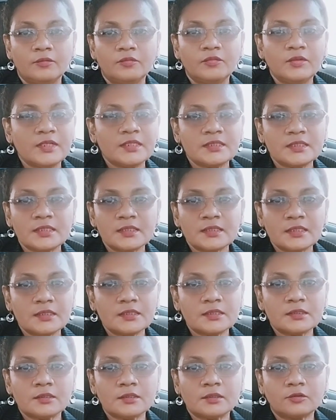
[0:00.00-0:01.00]
fix your
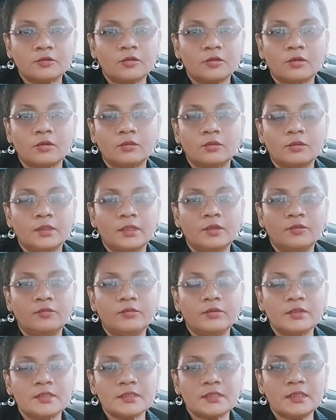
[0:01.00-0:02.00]
sister crown if
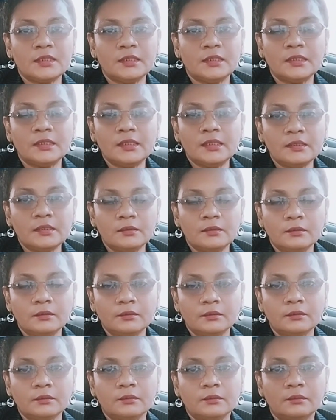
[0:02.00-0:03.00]
you see it lean.
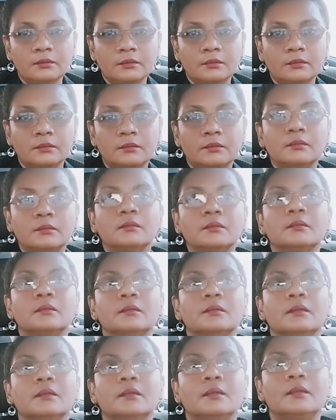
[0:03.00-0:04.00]

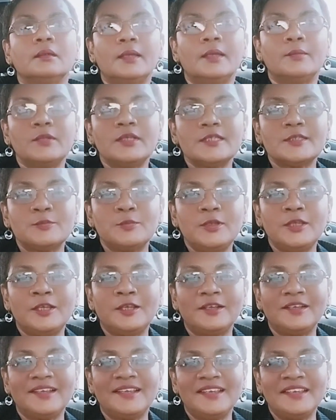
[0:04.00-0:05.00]
Let me speak
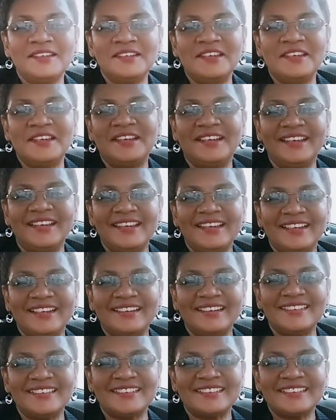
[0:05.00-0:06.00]
in
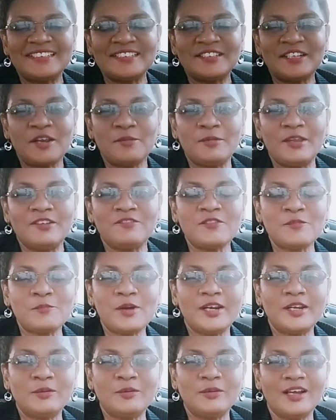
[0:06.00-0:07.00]
English, because not
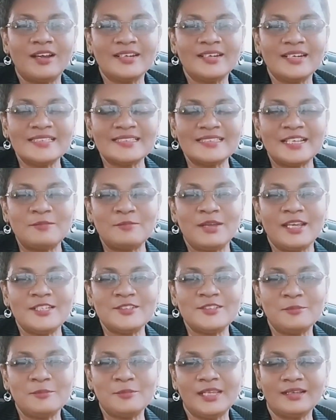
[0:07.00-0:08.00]
everybody will understand my
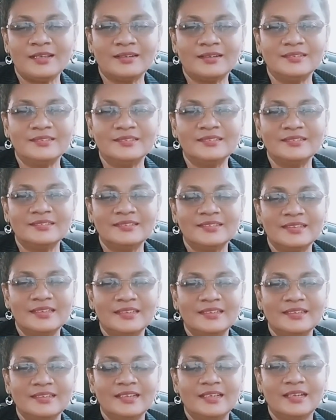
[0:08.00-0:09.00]

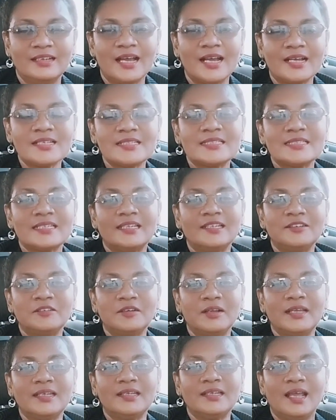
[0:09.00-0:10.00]
Jamaican accent,
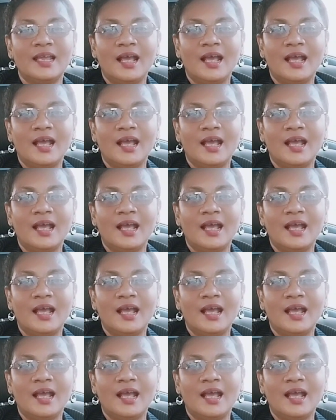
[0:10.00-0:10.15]
right?